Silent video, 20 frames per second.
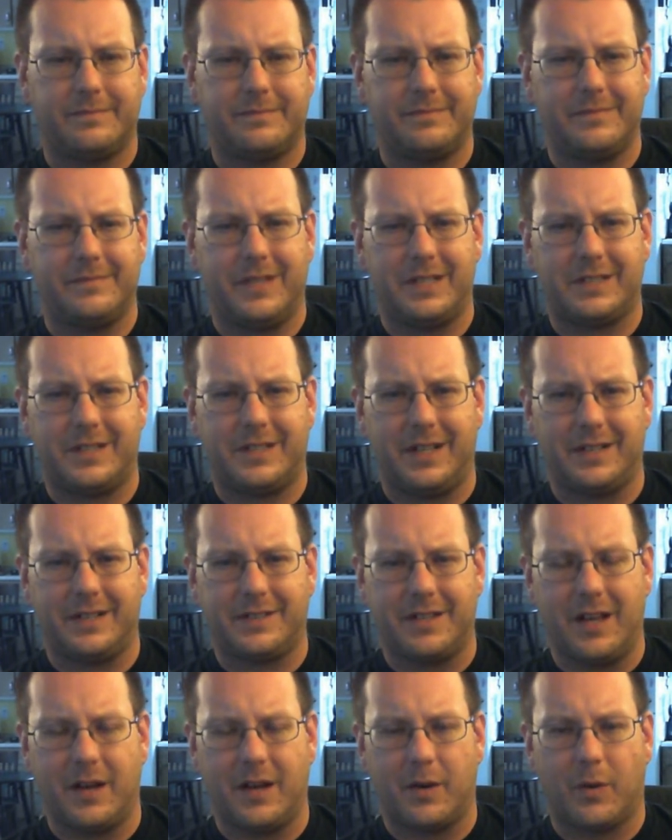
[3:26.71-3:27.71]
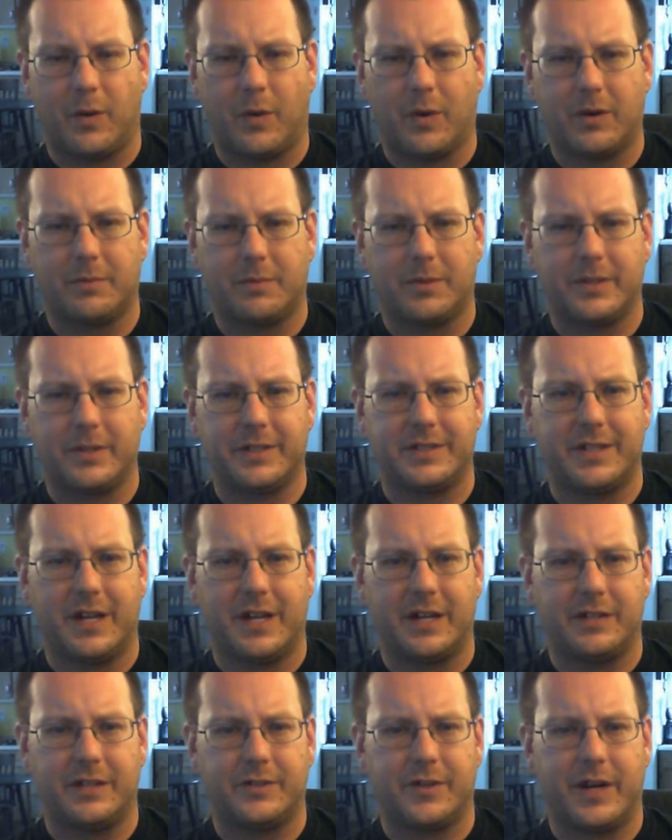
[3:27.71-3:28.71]
It's not horrible. It's
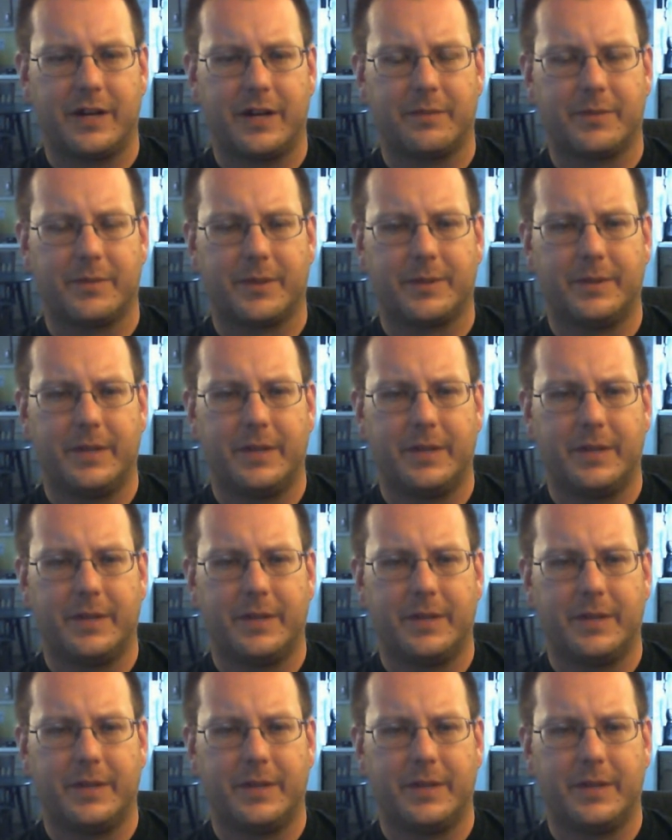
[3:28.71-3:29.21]
not undrinkable.